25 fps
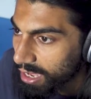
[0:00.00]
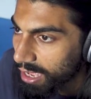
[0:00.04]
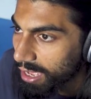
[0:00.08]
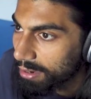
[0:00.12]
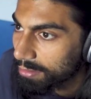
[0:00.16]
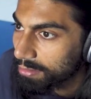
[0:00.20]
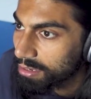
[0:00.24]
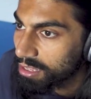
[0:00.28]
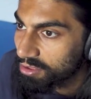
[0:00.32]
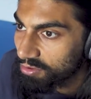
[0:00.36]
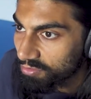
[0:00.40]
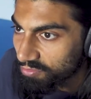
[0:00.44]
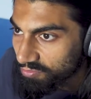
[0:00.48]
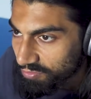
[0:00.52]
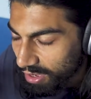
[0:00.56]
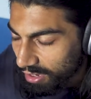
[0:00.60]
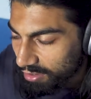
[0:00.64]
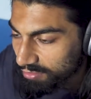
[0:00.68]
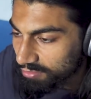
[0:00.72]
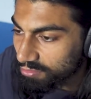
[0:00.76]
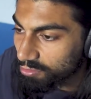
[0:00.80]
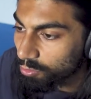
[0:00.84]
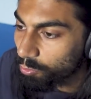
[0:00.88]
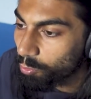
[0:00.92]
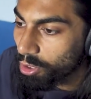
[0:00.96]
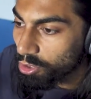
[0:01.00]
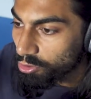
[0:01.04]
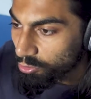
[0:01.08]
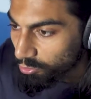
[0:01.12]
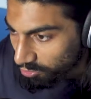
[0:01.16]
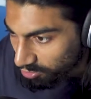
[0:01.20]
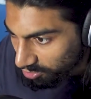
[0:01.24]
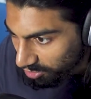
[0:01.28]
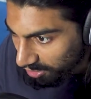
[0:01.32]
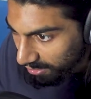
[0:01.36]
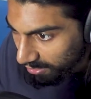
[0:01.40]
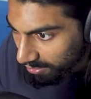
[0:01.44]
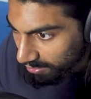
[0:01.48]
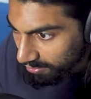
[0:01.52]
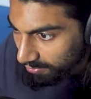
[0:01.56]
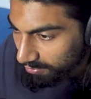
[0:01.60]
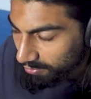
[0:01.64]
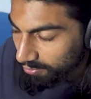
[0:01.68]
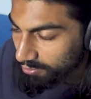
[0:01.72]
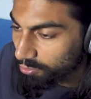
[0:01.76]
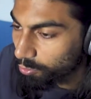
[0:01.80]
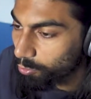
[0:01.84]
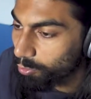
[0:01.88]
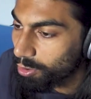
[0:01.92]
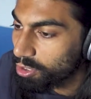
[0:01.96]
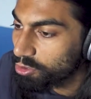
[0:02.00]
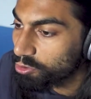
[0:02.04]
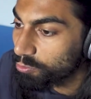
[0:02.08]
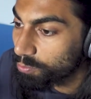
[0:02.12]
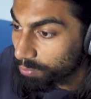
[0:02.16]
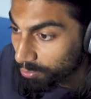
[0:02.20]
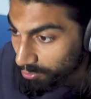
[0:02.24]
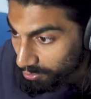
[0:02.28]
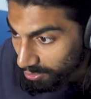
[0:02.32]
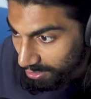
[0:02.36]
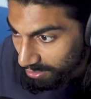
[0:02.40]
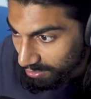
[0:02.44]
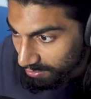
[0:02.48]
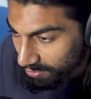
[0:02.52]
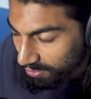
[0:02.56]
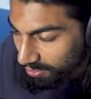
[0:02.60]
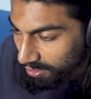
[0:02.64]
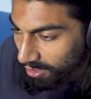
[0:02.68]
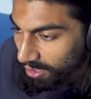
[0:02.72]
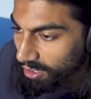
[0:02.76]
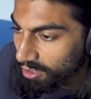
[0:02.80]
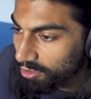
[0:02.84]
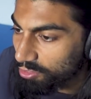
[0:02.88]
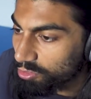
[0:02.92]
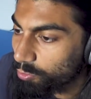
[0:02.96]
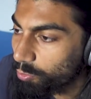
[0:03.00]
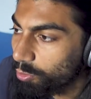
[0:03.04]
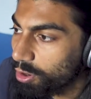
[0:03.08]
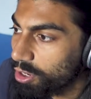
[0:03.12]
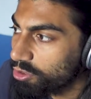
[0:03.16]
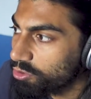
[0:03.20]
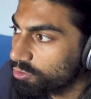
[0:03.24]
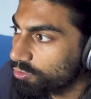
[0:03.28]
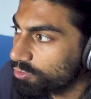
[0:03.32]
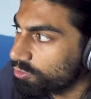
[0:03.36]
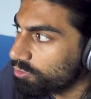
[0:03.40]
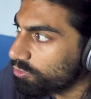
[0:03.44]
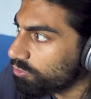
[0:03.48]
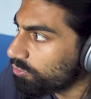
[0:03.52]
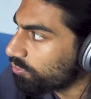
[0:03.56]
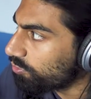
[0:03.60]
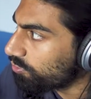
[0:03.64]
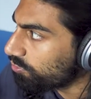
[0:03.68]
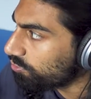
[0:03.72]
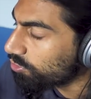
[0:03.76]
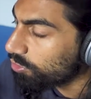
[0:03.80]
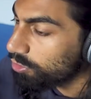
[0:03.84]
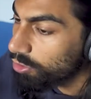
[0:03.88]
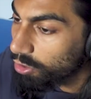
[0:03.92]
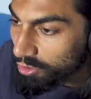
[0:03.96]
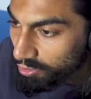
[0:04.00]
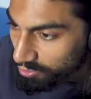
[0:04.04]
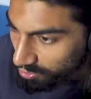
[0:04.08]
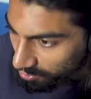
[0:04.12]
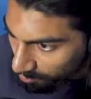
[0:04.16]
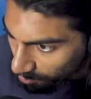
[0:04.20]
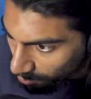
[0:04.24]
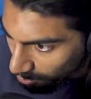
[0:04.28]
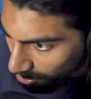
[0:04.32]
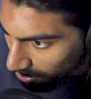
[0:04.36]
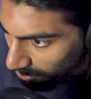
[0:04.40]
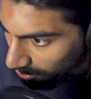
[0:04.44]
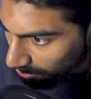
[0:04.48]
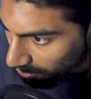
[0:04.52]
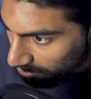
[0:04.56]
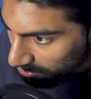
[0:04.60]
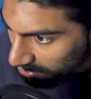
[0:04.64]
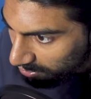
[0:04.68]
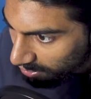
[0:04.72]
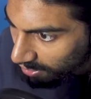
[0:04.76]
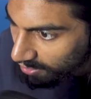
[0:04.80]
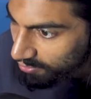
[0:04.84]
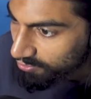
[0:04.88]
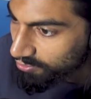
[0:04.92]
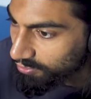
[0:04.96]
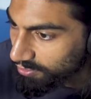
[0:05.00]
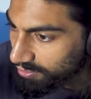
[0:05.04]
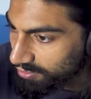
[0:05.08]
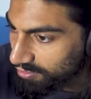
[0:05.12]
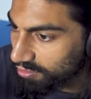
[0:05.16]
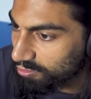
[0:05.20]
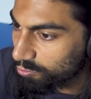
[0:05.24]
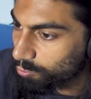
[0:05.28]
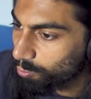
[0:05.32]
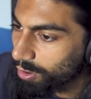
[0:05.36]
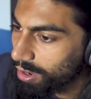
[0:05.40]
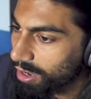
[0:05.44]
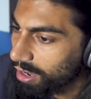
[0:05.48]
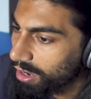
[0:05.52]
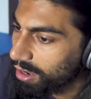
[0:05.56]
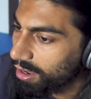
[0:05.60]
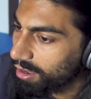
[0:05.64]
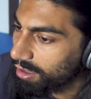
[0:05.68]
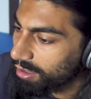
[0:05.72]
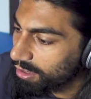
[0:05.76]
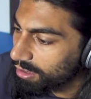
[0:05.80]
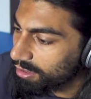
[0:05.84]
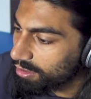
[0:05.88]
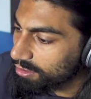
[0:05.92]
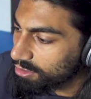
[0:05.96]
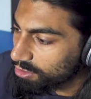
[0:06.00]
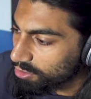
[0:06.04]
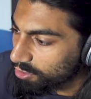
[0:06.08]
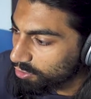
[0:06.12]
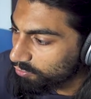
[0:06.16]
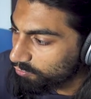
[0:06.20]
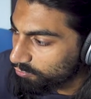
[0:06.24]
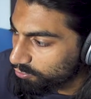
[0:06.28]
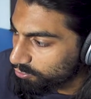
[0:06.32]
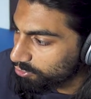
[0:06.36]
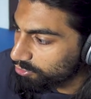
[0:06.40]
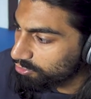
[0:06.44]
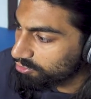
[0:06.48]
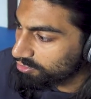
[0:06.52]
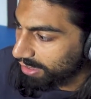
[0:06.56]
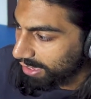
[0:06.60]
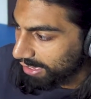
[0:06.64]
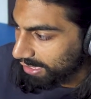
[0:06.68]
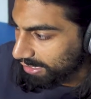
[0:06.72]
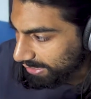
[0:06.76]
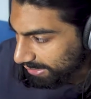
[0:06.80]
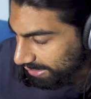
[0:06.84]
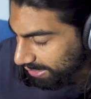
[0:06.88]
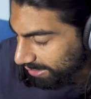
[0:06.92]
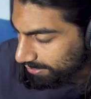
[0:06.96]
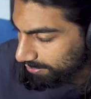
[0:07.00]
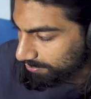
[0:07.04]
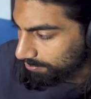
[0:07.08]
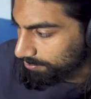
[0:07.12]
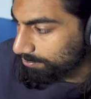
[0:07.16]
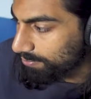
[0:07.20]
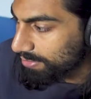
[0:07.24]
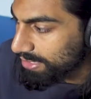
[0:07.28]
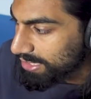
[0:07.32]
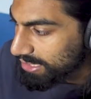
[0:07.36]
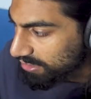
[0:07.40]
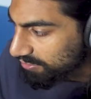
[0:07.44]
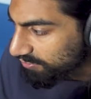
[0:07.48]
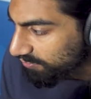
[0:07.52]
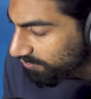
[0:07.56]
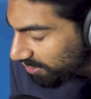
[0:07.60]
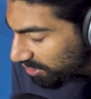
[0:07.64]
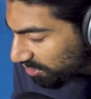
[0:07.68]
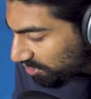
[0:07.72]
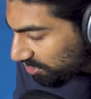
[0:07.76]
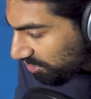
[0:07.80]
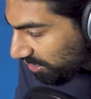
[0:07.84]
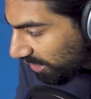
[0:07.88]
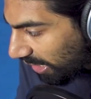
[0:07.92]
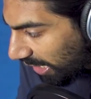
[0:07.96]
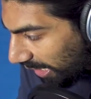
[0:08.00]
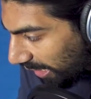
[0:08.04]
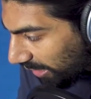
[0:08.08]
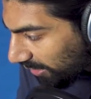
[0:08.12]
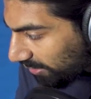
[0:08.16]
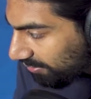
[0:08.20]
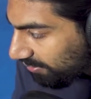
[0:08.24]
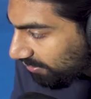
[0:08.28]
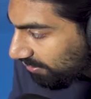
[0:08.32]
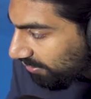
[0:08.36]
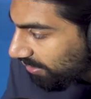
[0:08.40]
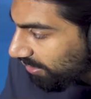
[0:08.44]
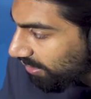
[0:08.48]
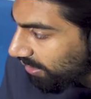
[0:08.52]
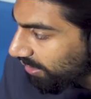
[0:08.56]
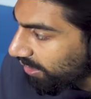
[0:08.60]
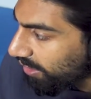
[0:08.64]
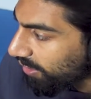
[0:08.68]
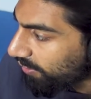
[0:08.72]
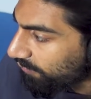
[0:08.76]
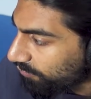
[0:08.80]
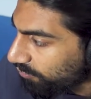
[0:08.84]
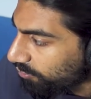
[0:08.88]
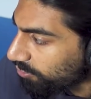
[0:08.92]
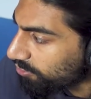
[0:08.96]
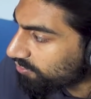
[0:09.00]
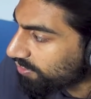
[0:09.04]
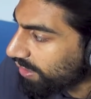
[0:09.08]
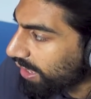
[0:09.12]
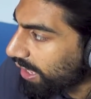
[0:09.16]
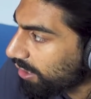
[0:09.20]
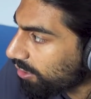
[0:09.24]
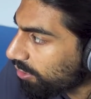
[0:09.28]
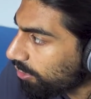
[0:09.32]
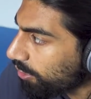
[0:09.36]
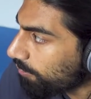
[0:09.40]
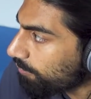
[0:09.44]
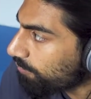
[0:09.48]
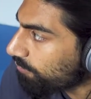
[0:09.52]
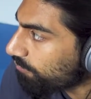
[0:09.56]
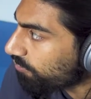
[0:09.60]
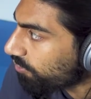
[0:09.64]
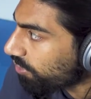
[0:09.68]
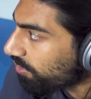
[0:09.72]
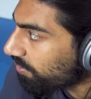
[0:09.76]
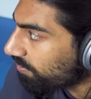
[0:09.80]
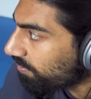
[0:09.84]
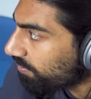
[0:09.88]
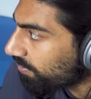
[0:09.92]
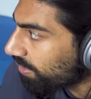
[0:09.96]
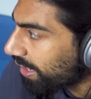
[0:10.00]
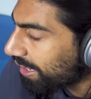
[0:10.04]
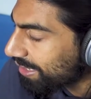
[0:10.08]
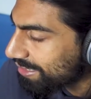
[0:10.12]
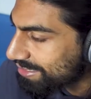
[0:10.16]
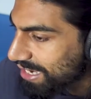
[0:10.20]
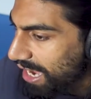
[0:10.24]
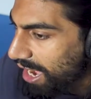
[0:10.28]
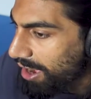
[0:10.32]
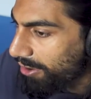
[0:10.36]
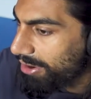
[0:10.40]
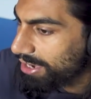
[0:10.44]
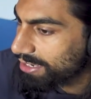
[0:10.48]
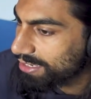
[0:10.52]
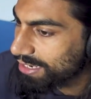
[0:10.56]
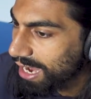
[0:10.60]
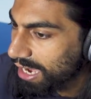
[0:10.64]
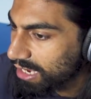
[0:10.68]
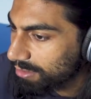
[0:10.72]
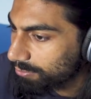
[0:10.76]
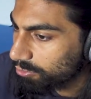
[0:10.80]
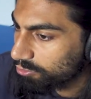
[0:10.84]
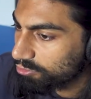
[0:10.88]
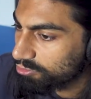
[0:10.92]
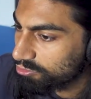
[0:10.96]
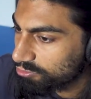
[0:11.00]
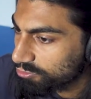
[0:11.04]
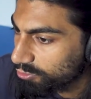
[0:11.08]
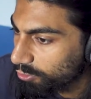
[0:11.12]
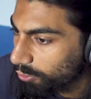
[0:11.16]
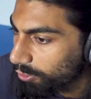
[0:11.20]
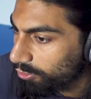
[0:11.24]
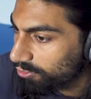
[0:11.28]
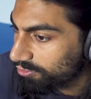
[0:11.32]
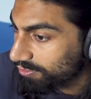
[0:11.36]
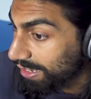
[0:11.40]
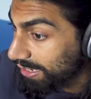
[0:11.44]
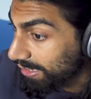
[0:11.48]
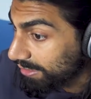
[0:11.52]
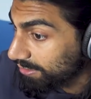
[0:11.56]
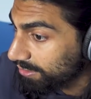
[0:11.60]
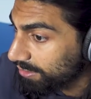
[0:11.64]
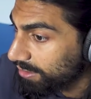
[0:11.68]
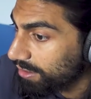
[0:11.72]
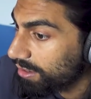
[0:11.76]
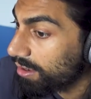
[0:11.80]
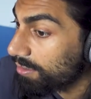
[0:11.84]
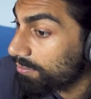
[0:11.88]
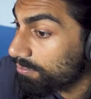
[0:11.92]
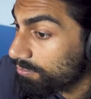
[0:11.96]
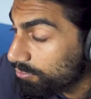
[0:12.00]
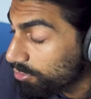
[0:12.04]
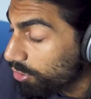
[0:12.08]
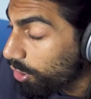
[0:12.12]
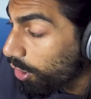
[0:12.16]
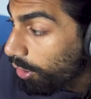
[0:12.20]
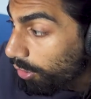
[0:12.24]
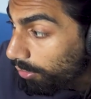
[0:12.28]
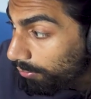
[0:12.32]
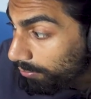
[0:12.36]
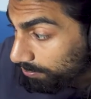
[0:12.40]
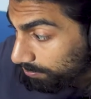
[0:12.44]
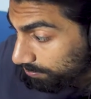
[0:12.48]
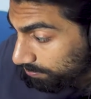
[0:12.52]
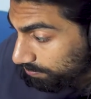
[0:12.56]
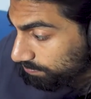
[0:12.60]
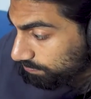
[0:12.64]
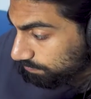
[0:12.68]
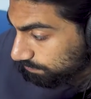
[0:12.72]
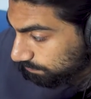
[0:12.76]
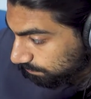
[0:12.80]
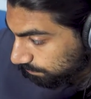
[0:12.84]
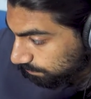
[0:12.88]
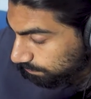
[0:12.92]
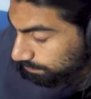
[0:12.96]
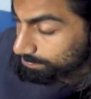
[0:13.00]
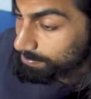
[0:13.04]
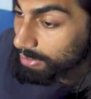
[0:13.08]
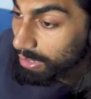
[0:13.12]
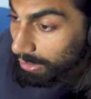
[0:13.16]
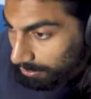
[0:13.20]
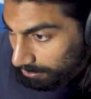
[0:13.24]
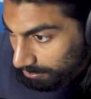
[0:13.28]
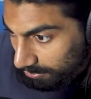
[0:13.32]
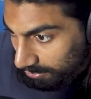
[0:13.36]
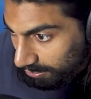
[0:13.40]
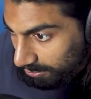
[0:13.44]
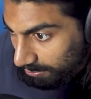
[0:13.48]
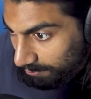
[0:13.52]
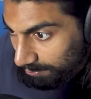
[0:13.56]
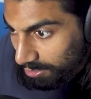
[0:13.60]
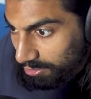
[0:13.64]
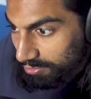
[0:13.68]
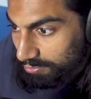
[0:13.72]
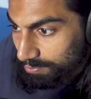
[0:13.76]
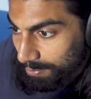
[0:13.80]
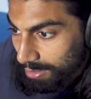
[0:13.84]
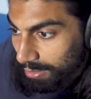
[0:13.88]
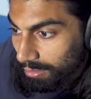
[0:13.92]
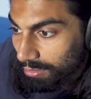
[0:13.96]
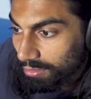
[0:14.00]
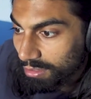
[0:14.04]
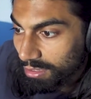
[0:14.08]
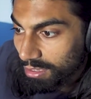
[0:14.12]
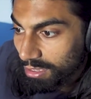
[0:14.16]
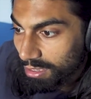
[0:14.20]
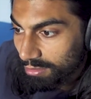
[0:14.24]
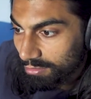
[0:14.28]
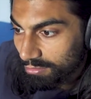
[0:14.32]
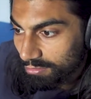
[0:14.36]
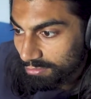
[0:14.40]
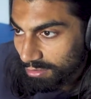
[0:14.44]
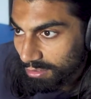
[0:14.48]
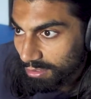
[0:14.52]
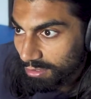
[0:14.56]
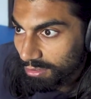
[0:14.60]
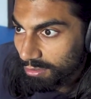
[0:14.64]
and it affects the way you think, the way you breathe, the way you look at the world. So this is where, foods like, again, meat, fish, eggs, foods that come from a direct animal source, like not milk, because milk is,